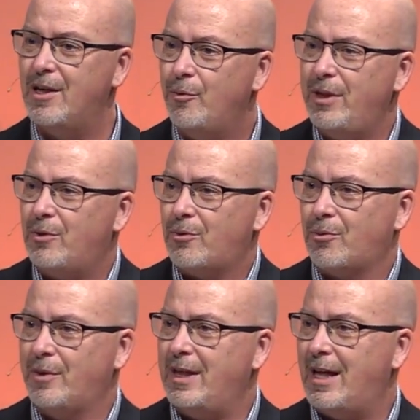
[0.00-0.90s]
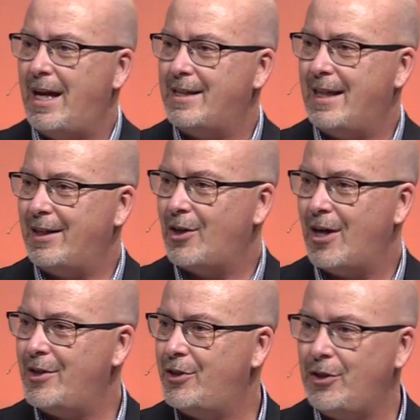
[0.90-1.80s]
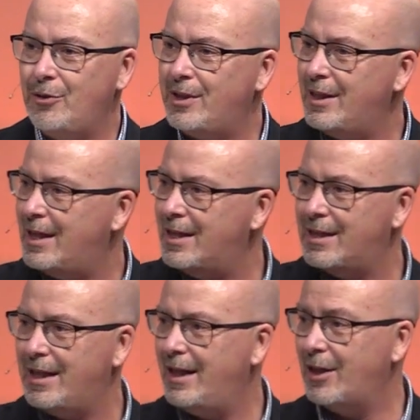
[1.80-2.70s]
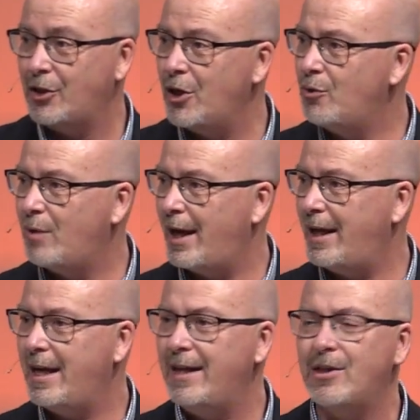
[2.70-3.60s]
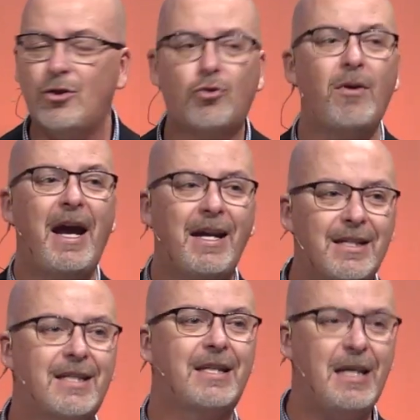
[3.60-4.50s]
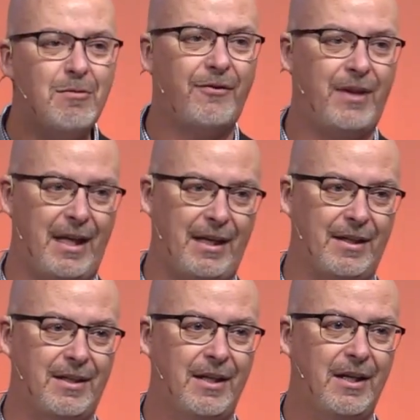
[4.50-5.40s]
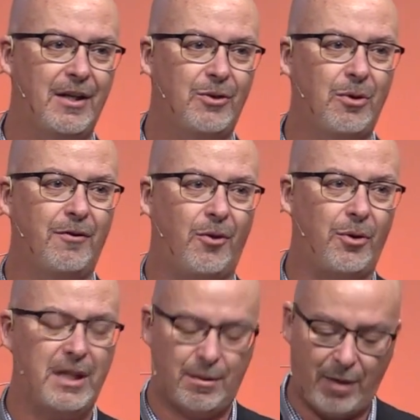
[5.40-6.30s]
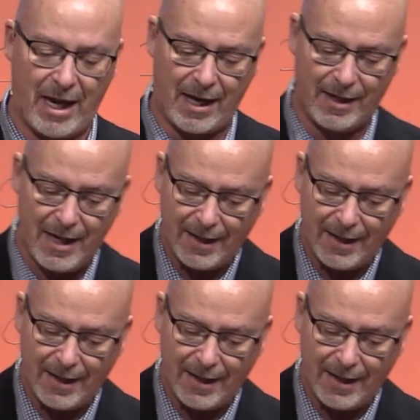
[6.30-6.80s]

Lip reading: we don't realize that God's using us in a good way in the grand scheme of things to unfold his plan.